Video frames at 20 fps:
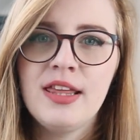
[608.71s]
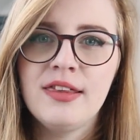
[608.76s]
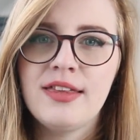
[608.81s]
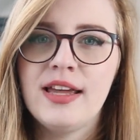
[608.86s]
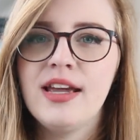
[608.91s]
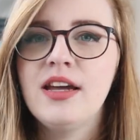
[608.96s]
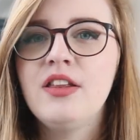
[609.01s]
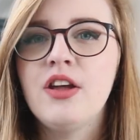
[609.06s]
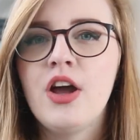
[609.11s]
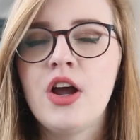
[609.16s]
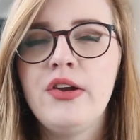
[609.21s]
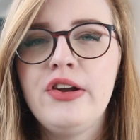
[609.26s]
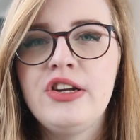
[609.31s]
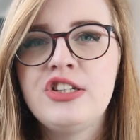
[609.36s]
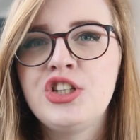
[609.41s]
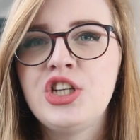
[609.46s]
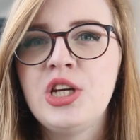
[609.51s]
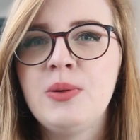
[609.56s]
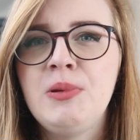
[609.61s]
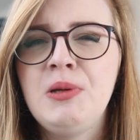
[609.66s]
They are the only
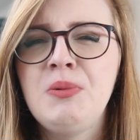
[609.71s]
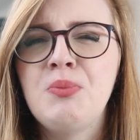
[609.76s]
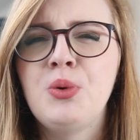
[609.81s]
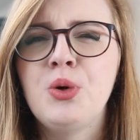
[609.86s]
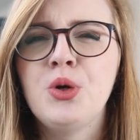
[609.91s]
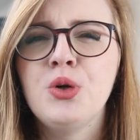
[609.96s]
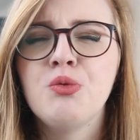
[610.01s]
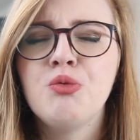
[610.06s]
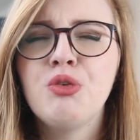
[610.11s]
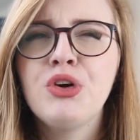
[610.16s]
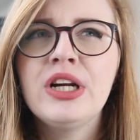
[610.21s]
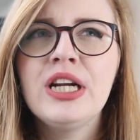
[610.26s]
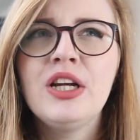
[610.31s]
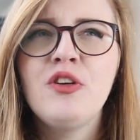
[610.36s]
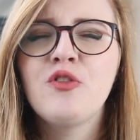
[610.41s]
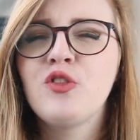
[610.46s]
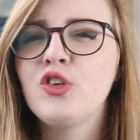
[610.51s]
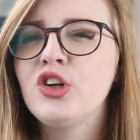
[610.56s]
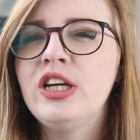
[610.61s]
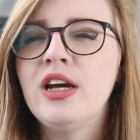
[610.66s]
two people who really
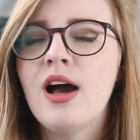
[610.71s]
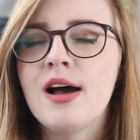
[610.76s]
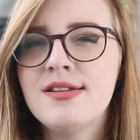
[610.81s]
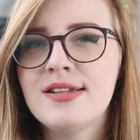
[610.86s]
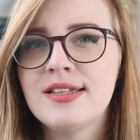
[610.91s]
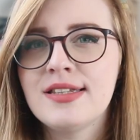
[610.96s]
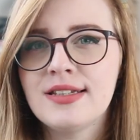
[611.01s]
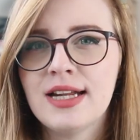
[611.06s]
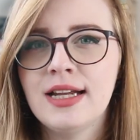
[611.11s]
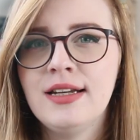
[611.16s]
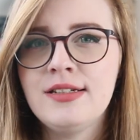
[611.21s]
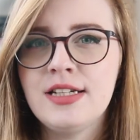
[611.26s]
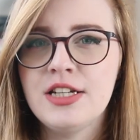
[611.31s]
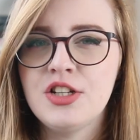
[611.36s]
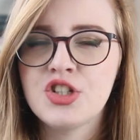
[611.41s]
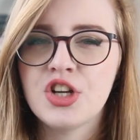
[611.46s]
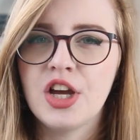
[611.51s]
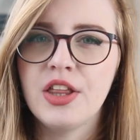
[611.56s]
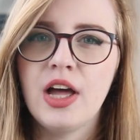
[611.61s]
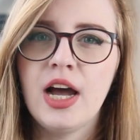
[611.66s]
fully understand
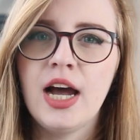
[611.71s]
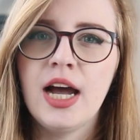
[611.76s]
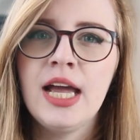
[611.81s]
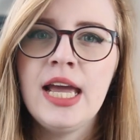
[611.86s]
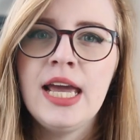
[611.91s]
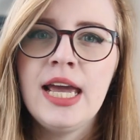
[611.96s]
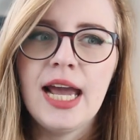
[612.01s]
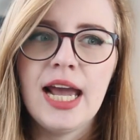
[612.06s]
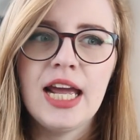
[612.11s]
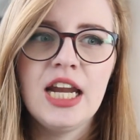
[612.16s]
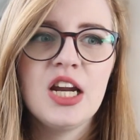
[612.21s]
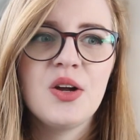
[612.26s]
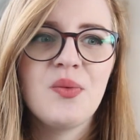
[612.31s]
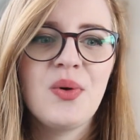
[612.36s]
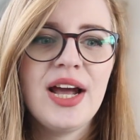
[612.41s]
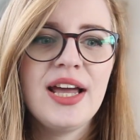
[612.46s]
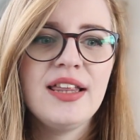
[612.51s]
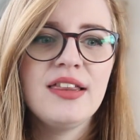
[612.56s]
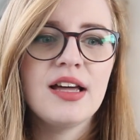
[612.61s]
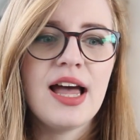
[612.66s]
each other in the
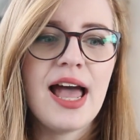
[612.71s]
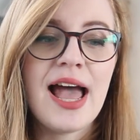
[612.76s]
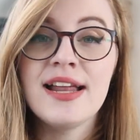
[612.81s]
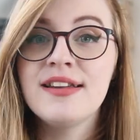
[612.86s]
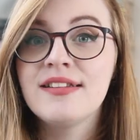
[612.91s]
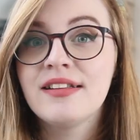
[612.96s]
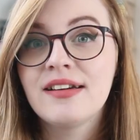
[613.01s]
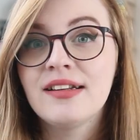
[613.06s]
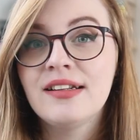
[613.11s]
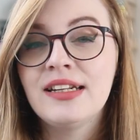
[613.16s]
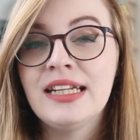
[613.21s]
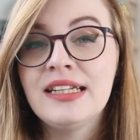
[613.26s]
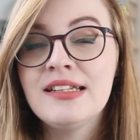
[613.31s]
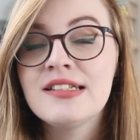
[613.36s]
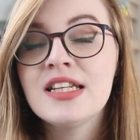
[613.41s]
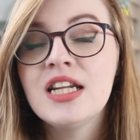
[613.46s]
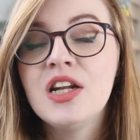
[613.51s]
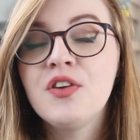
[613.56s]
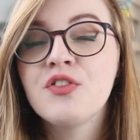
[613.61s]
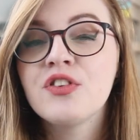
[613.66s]
way that Edgar
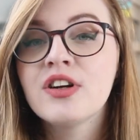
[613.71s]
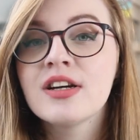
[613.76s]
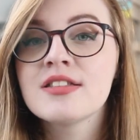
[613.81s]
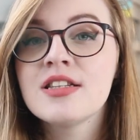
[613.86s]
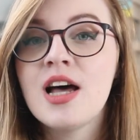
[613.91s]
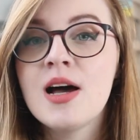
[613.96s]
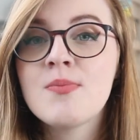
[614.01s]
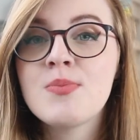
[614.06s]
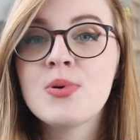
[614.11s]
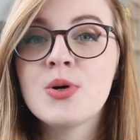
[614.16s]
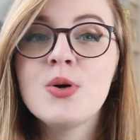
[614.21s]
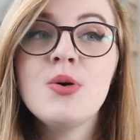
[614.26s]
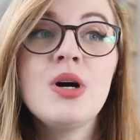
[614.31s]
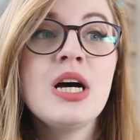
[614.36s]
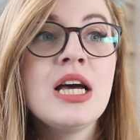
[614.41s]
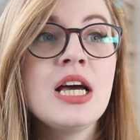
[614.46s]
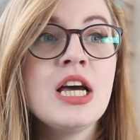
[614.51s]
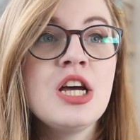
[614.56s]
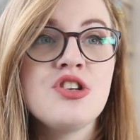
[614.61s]
Linton, for example,